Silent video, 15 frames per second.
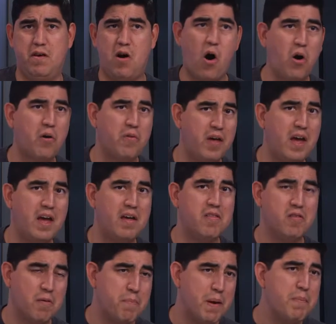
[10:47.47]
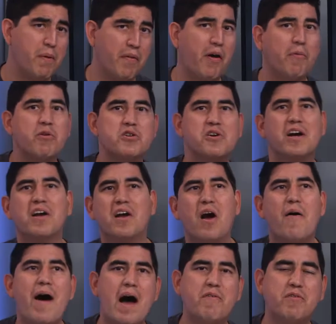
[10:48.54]
Are they the people that we're trying to
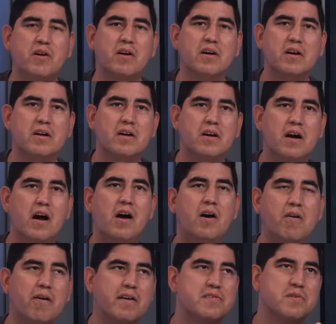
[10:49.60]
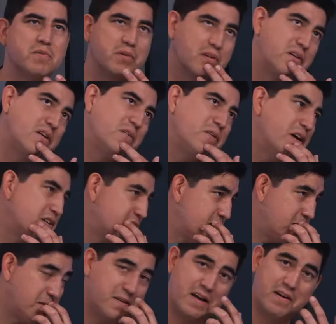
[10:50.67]
go after? Oh, that's a really good
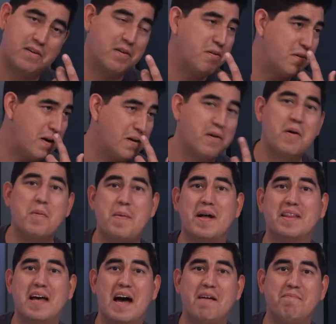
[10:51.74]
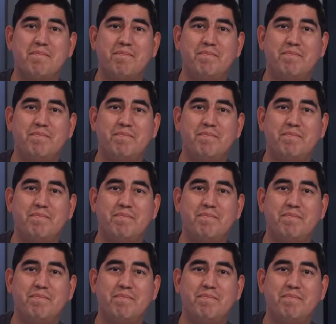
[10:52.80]
question. I don't know. I don't know about that.